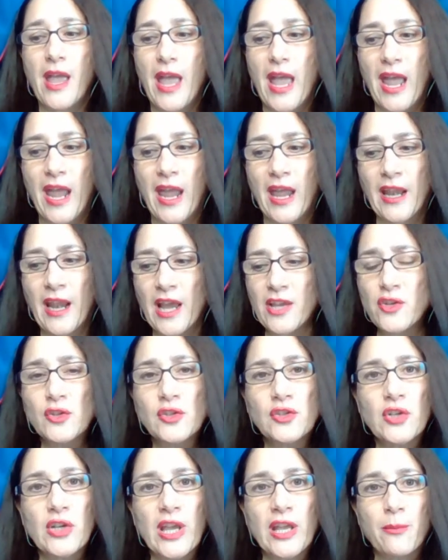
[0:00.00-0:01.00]
And I
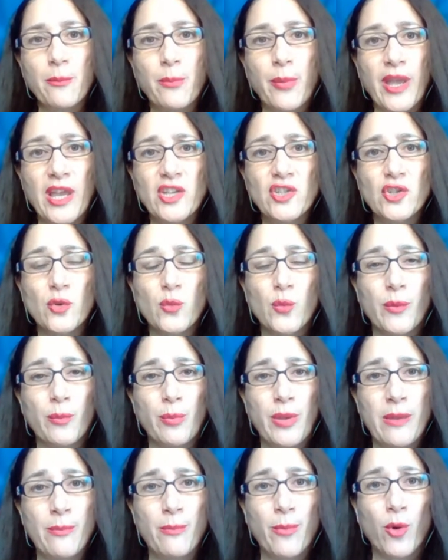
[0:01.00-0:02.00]
used to get impatient with
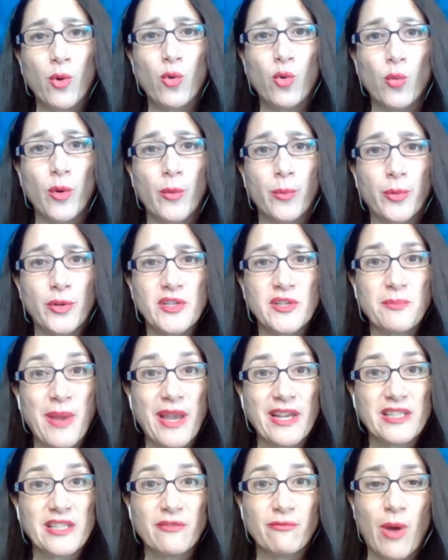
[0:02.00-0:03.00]
people who were
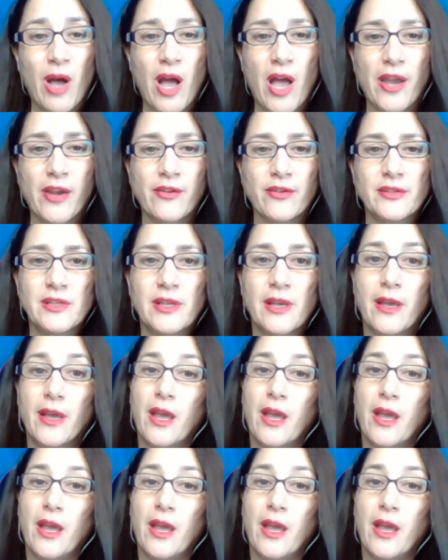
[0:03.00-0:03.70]
prospective buyers.